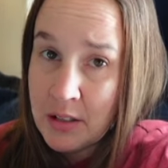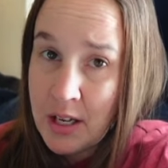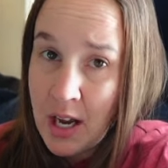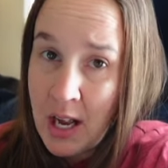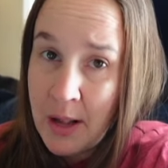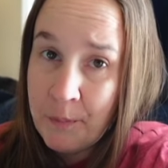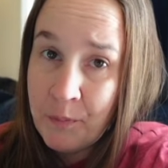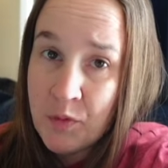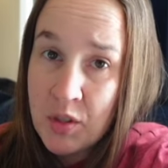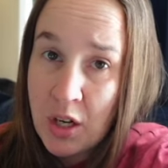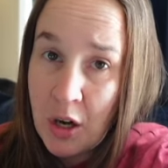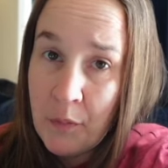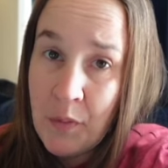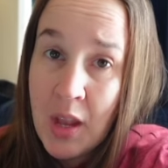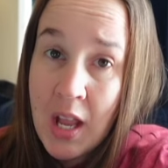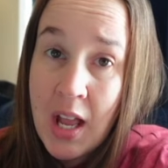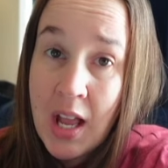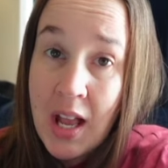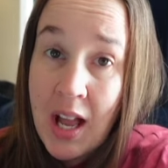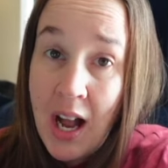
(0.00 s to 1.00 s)
time. So
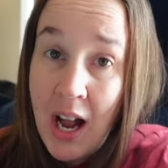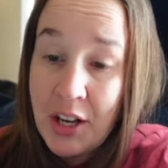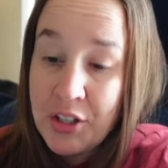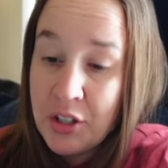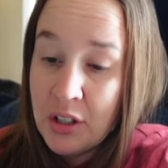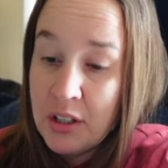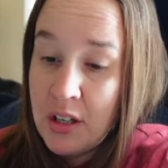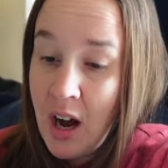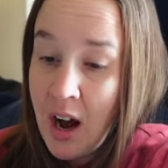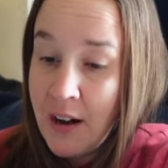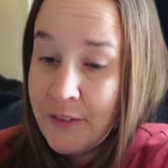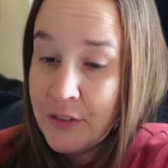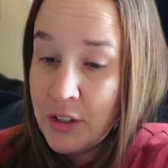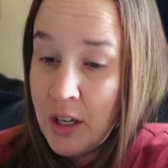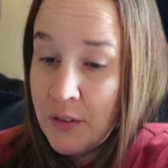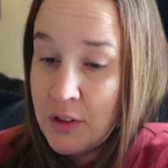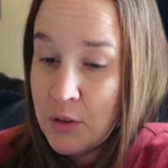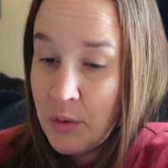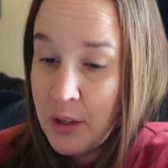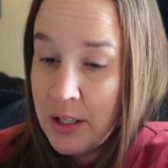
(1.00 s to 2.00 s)
I took an offer
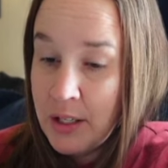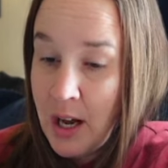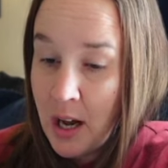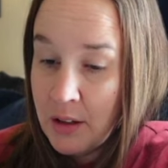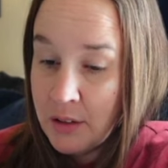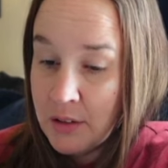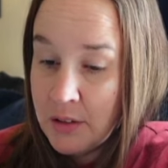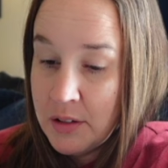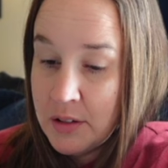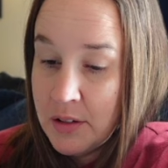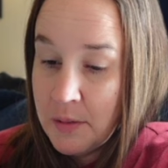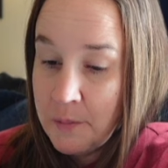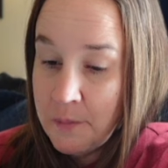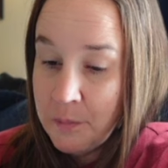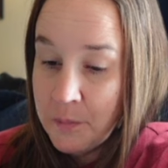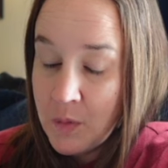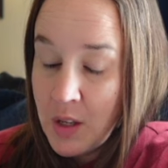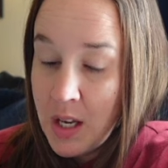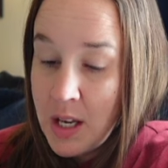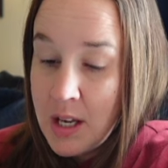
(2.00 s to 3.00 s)
of $20.
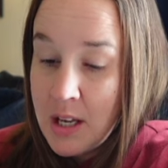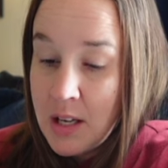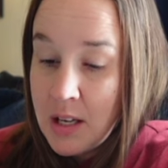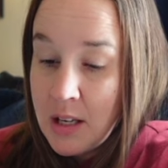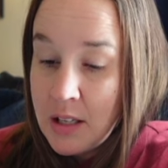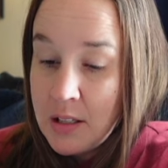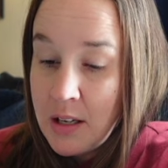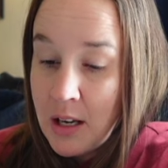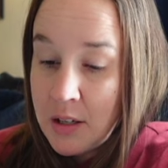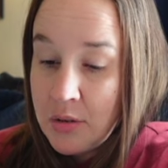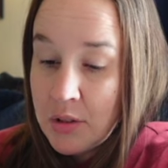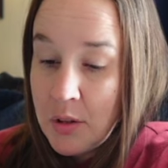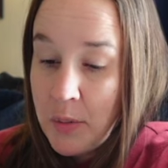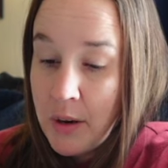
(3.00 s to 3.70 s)
Next was a